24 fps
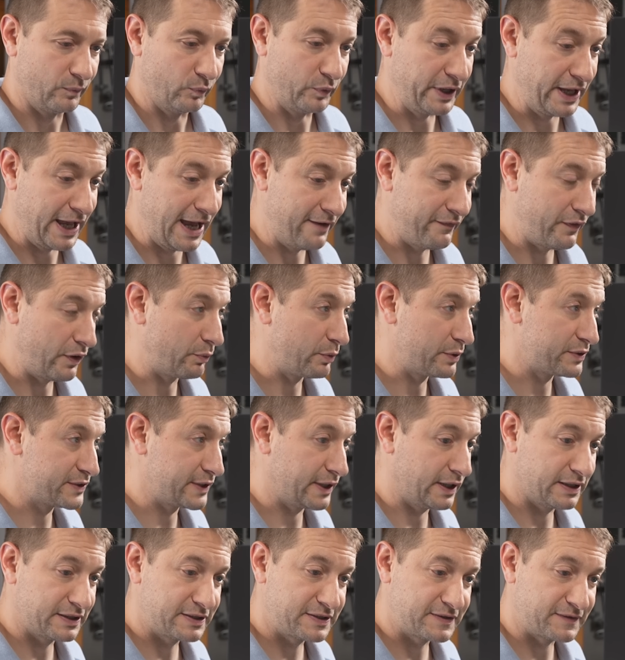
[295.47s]
We have our
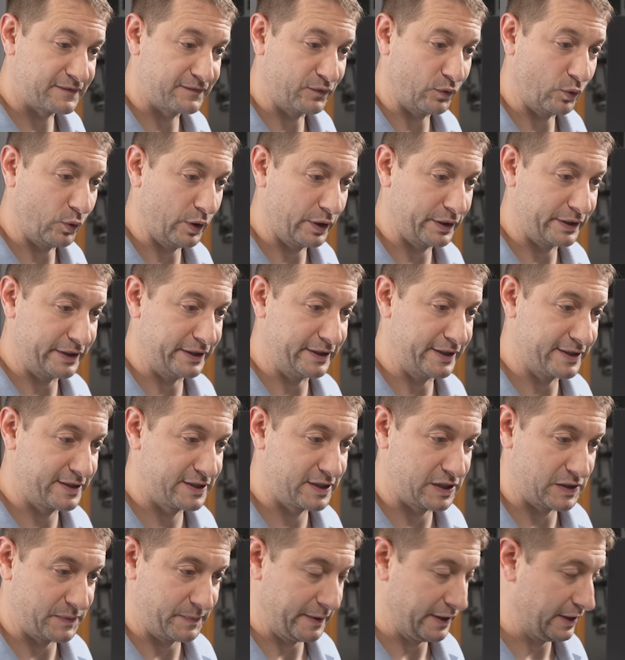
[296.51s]
results for the disk
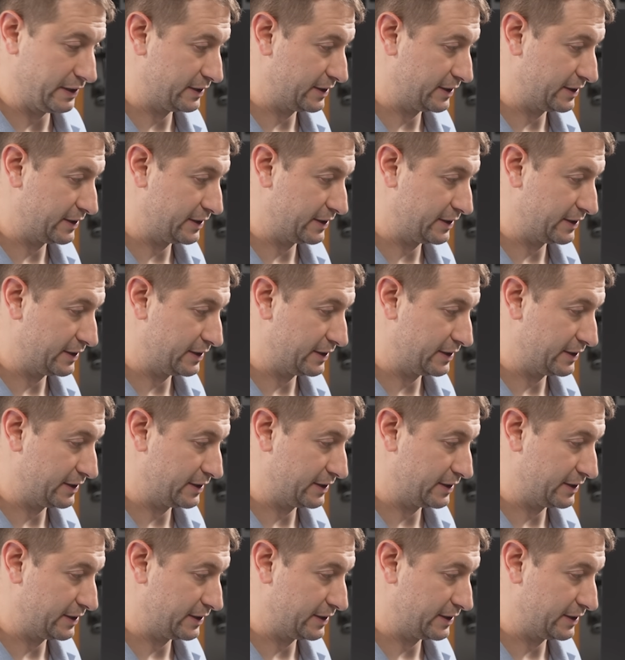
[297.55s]
speed